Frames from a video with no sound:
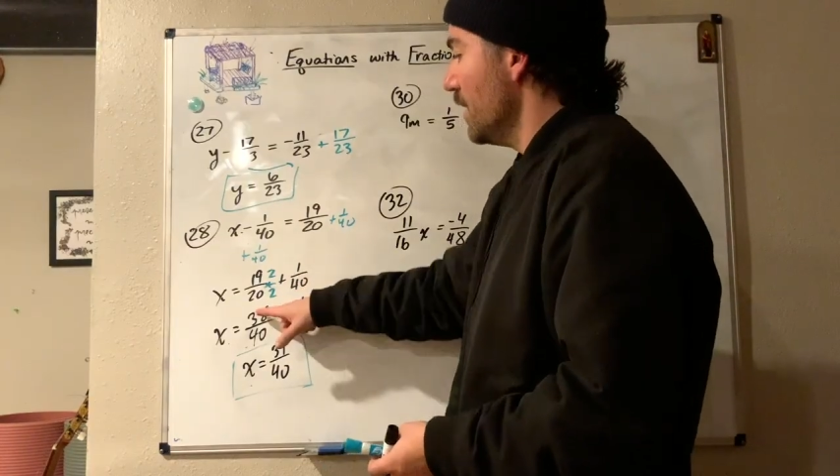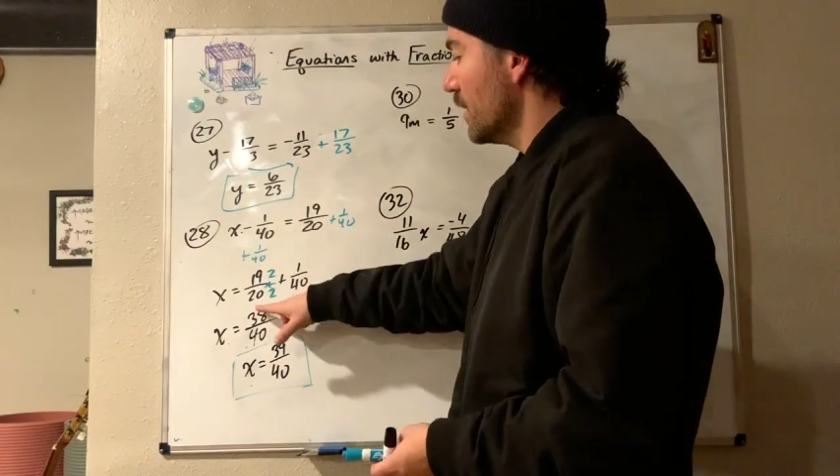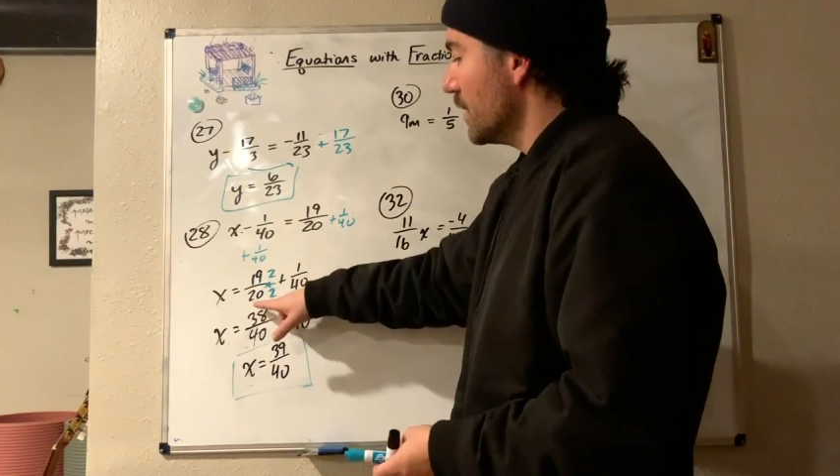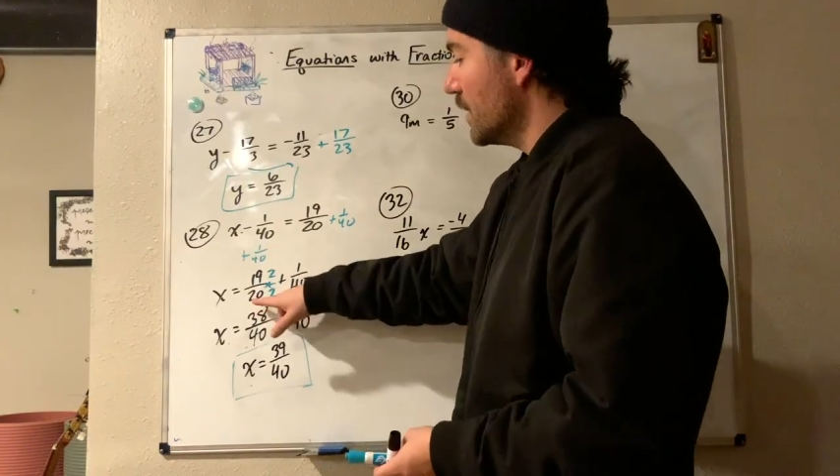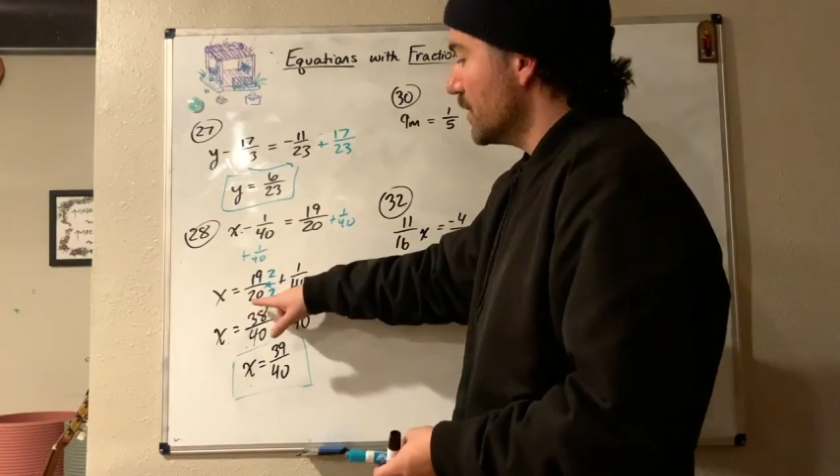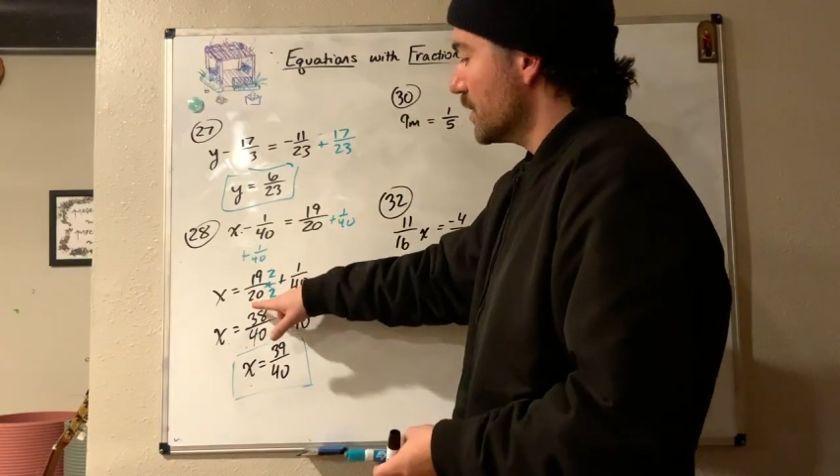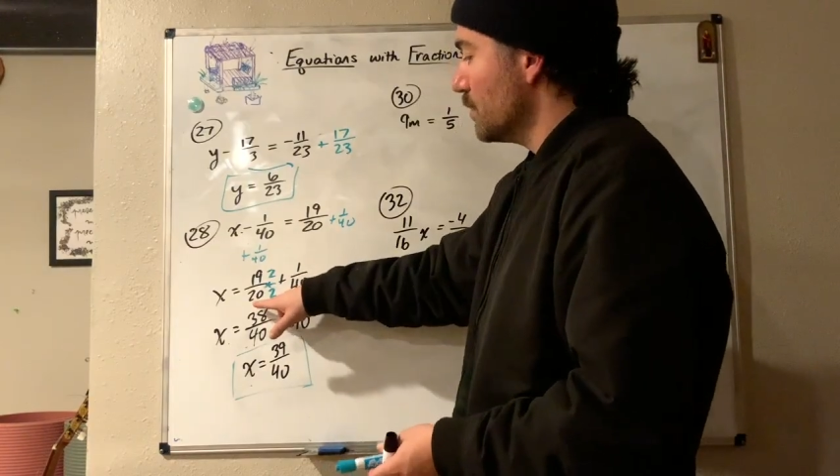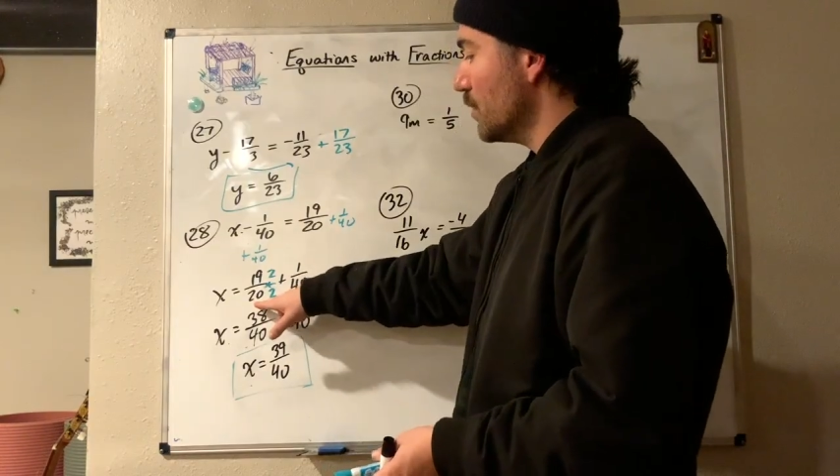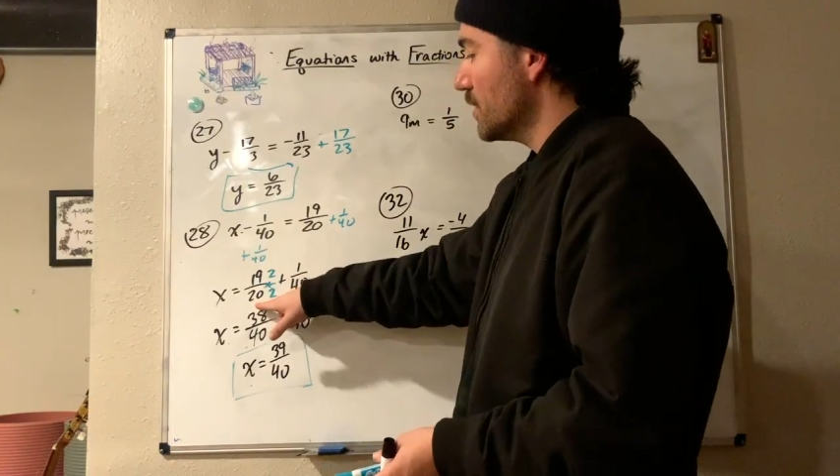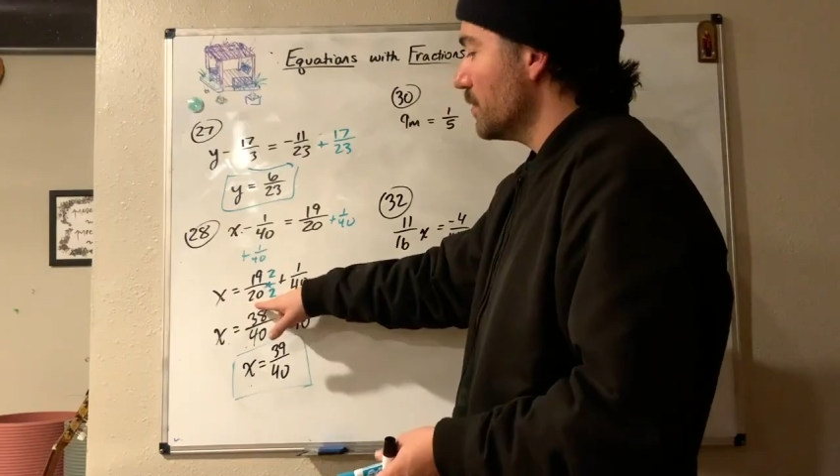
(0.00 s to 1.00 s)
Can I just
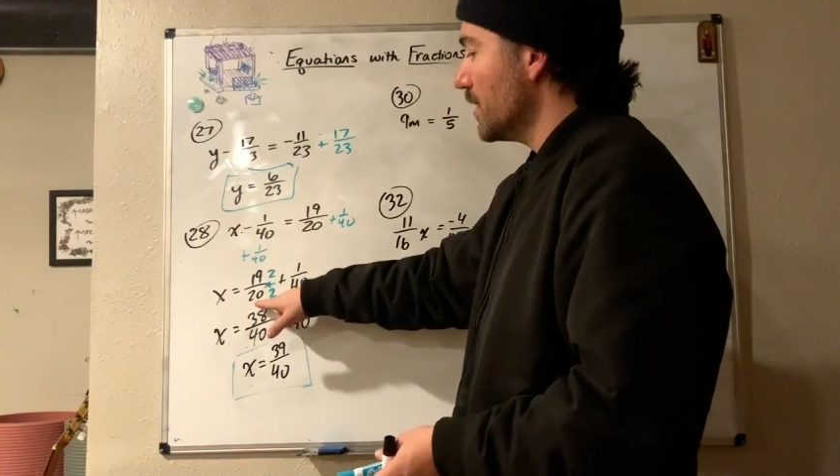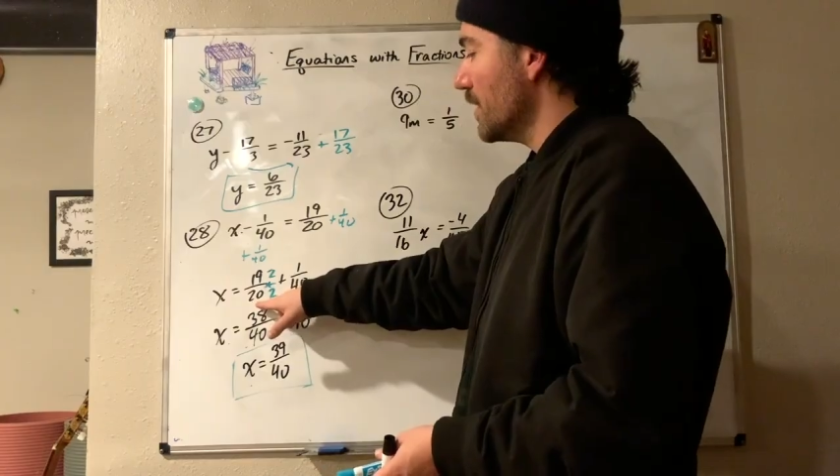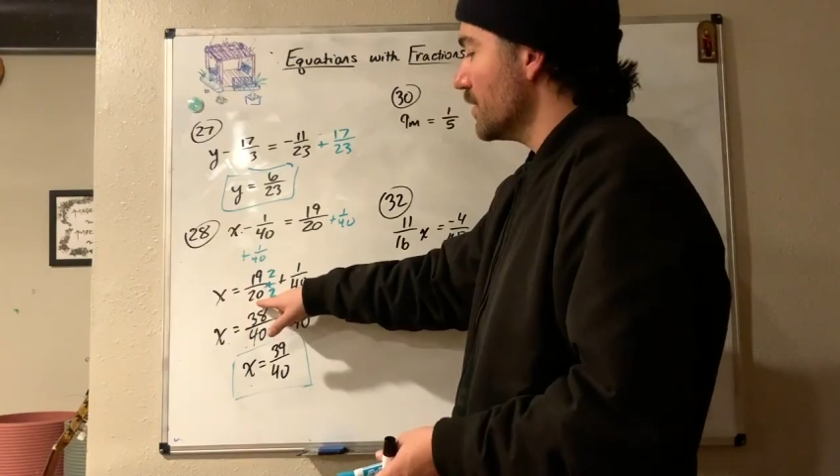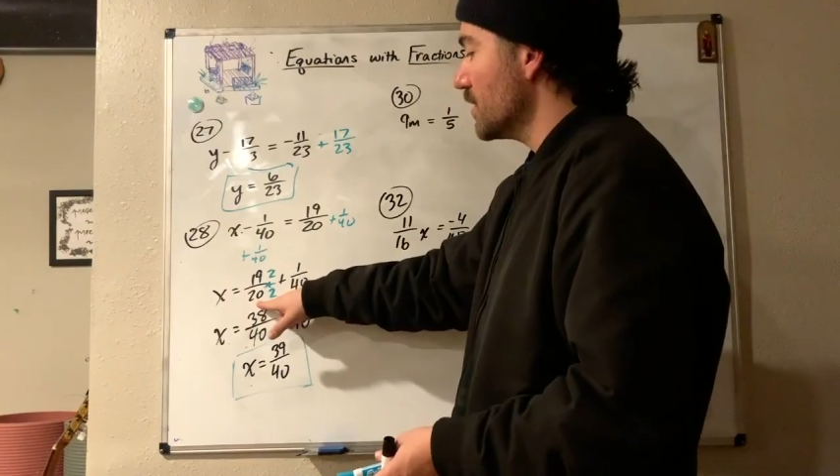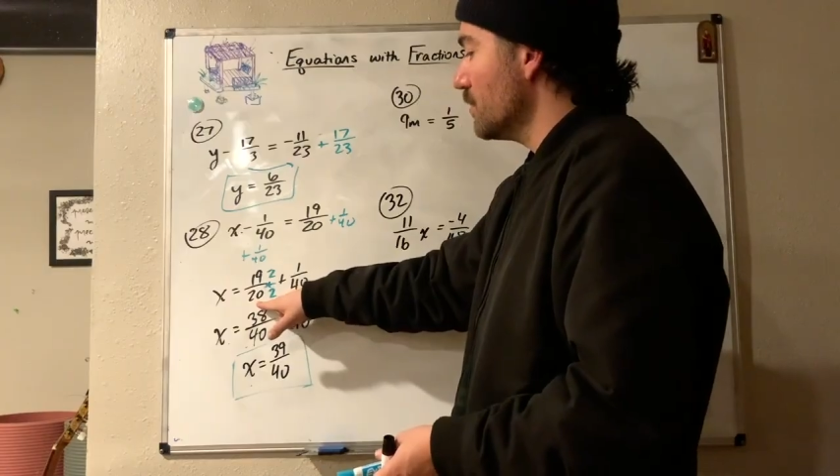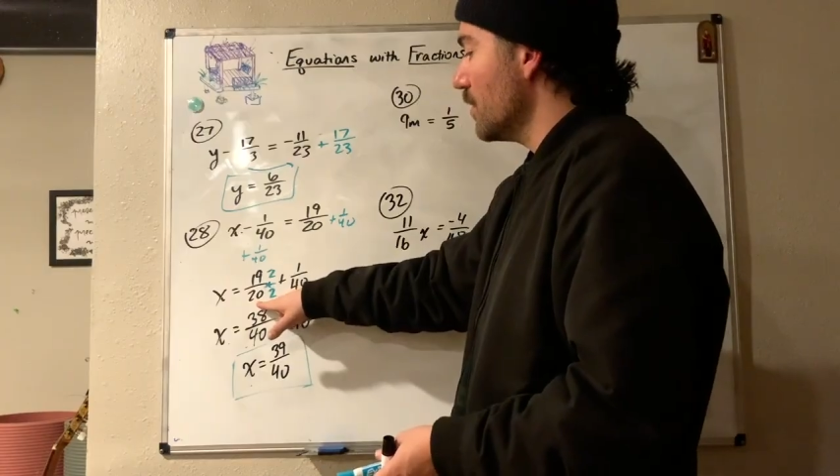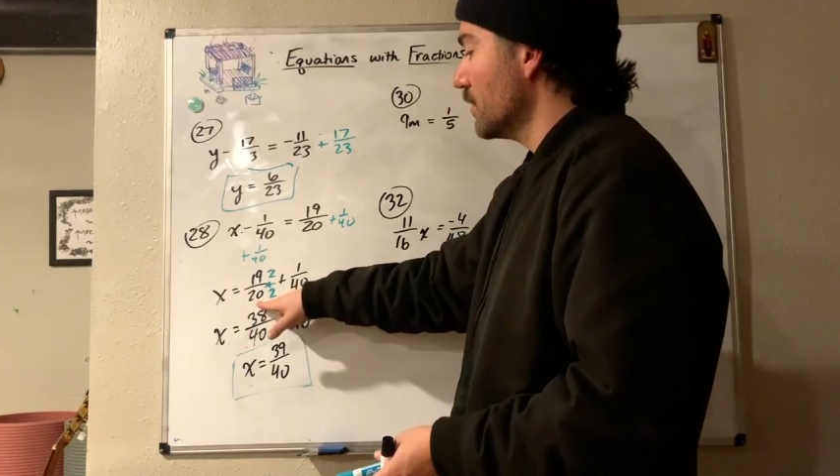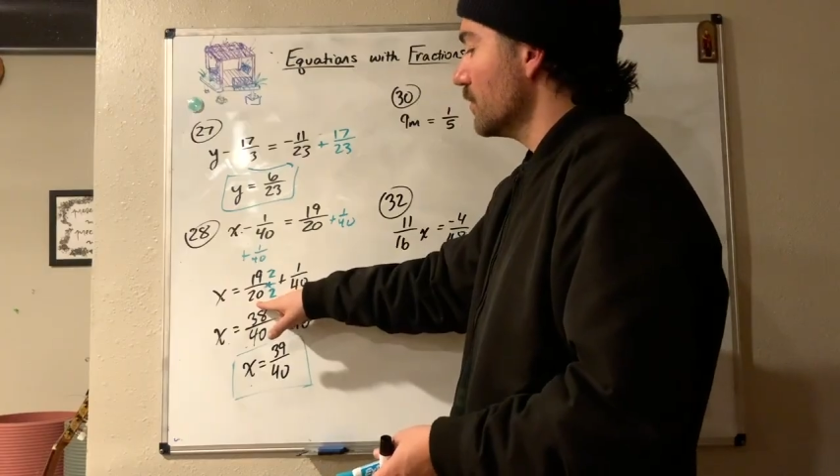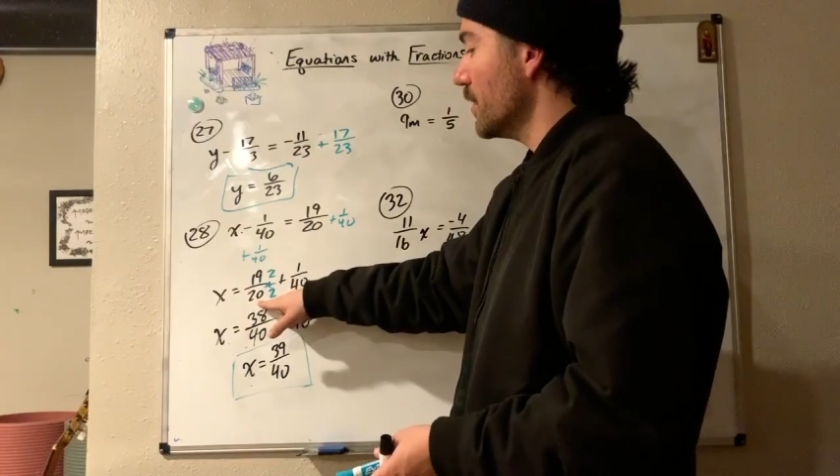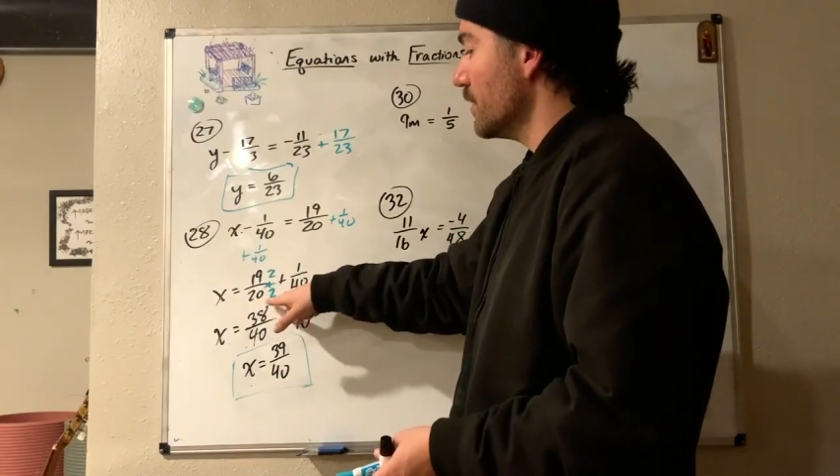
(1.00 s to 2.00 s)
multiply the
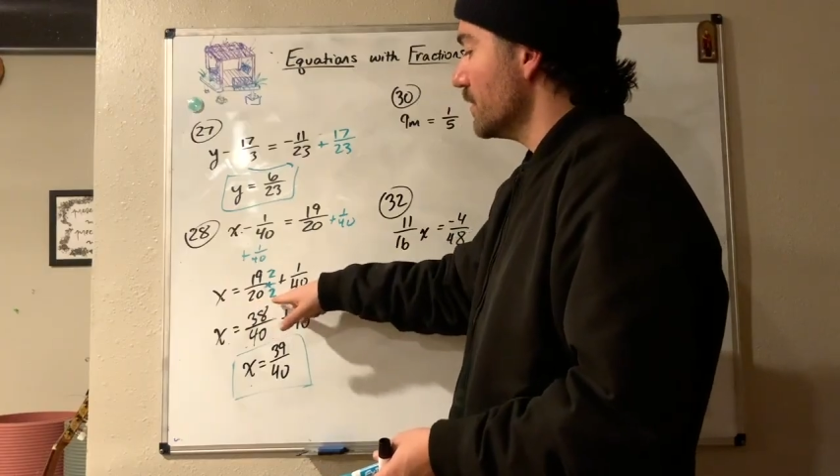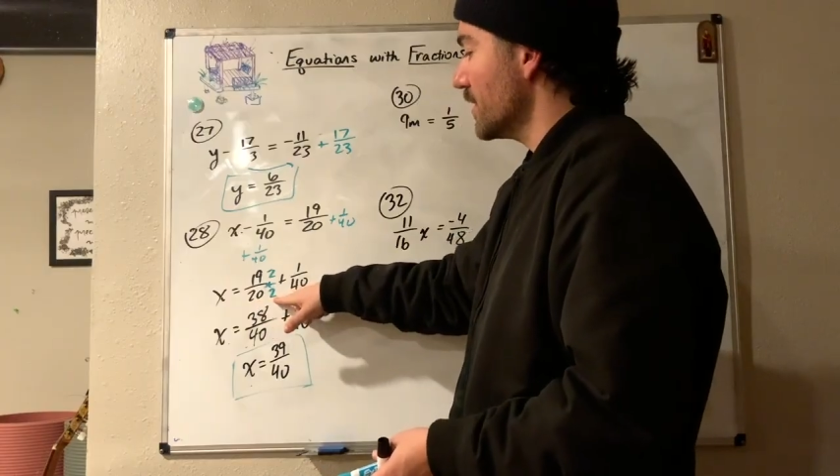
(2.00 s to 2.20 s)
smaller one